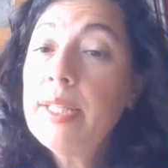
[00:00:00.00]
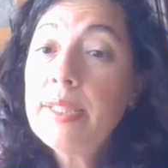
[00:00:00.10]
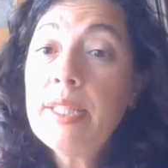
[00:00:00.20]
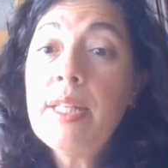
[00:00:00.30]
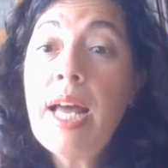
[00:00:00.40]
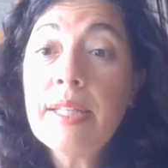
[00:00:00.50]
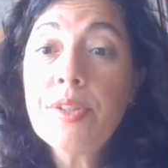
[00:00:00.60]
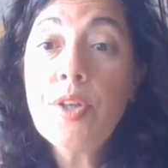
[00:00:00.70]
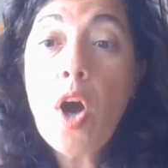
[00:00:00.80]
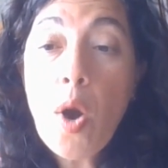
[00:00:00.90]
The
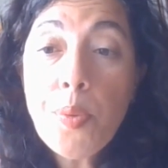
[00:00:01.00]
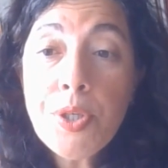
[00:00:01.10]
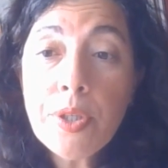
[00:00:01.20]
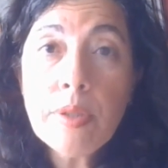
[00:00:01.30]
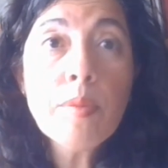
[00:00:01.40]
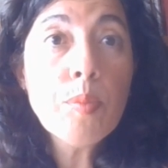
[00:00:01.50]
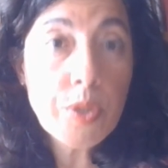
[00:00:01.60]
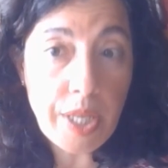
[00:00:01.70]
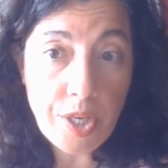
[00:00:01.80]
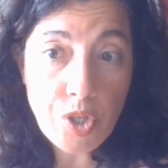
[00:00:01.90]
latter option,
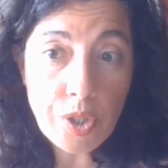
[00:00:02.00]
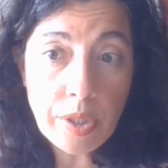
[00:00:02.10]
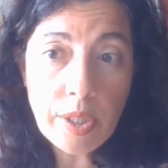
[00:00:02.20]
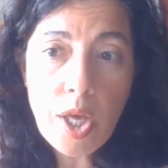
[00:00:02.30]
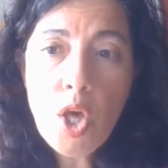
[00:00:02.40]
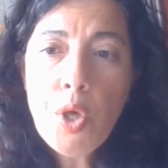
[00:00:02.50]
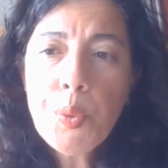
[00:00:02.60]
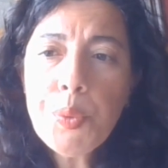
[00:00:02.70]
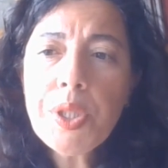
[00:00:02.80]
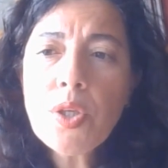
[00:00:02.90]
mutation,
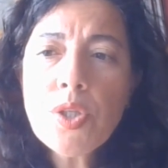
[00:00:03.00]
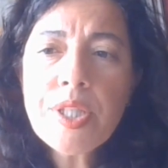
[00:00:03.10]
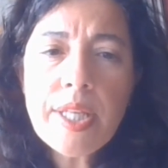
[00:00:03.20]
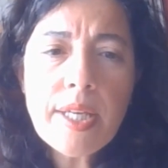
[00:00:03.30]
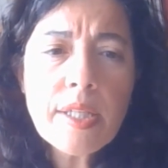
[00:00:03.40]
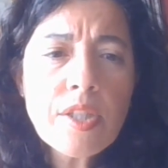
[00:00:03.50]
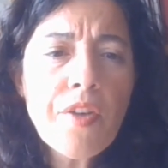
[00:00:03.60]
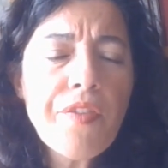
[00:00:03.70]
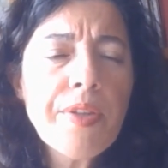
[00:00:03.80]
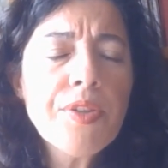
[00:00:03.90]
would consist
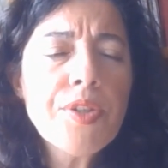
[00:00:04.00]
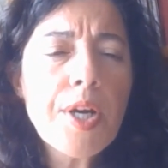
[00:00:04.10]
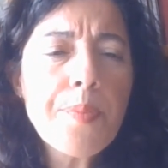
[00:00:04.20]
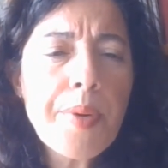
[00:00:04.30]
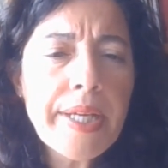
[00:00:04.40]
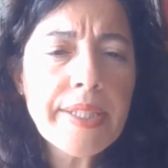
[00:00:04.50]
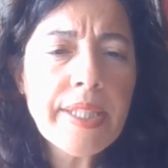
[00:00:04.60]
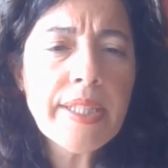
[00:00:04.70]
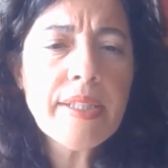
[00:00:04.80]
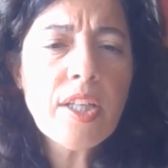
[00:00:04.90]
of
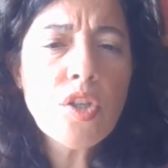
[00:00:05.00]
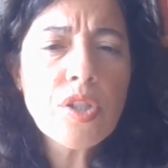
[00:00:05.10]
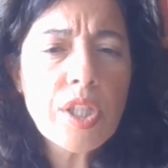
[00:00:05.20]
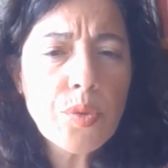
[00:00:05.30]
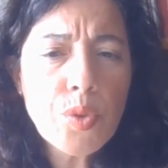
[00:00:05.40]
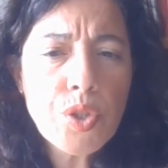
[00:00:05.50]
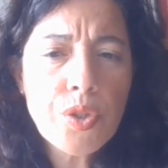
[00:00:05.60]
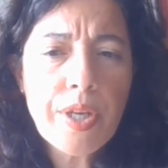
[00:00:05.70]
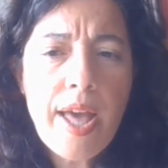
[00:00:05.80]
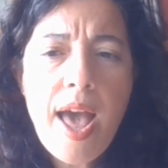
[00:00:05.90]
interpreting the
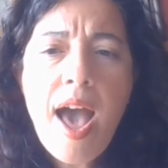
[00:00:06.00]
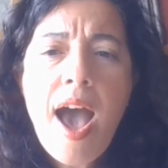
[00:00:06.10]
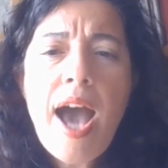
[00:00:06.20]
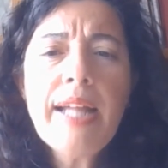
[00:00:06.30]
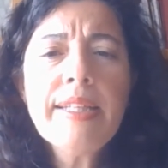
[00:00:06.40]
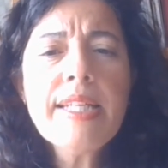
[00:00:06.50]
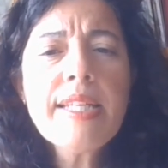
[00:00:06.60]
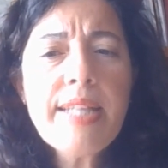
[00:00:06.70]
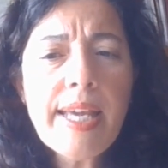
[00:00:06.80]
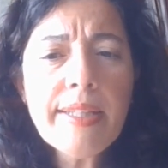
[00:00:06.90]
Constitution and the
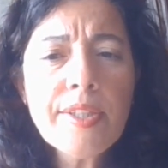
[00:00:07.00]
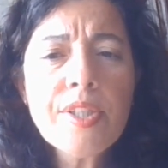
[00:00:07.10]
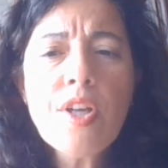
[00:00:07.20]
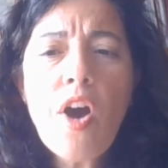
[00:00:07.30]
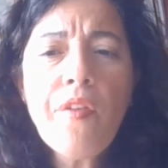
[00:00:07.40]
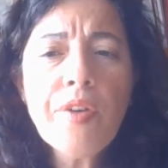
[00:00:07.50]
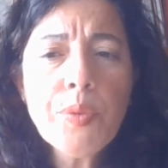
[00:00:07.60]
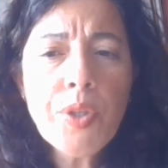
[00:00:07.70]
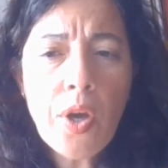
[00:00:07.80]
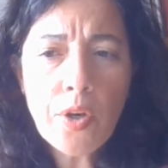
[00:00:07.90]
states of
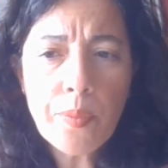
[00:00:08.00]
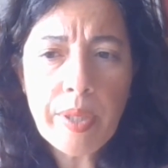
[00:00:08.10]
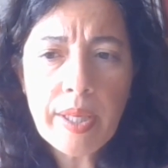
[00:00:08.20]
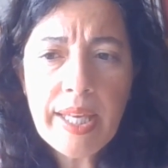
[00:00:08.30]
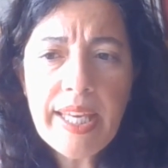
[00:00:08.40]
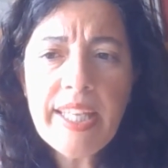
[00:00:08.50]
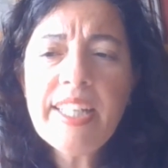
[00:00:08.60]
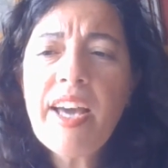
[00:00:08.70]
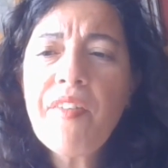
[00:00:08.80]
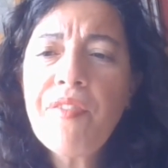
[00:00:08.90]
autonomy
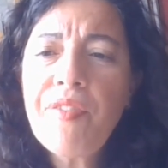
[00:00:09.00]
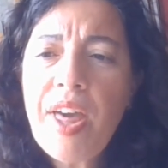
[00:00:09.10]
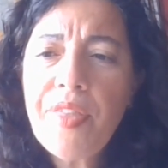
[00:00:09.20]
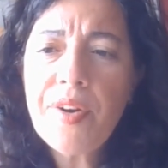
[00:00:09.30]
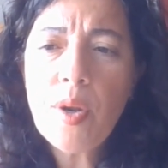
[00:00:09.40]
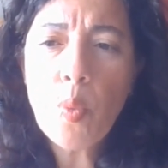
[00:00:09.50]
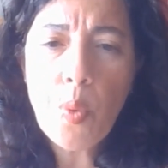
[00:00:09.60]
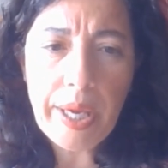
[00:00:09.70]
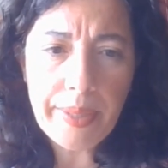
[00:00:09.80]
in a federal way,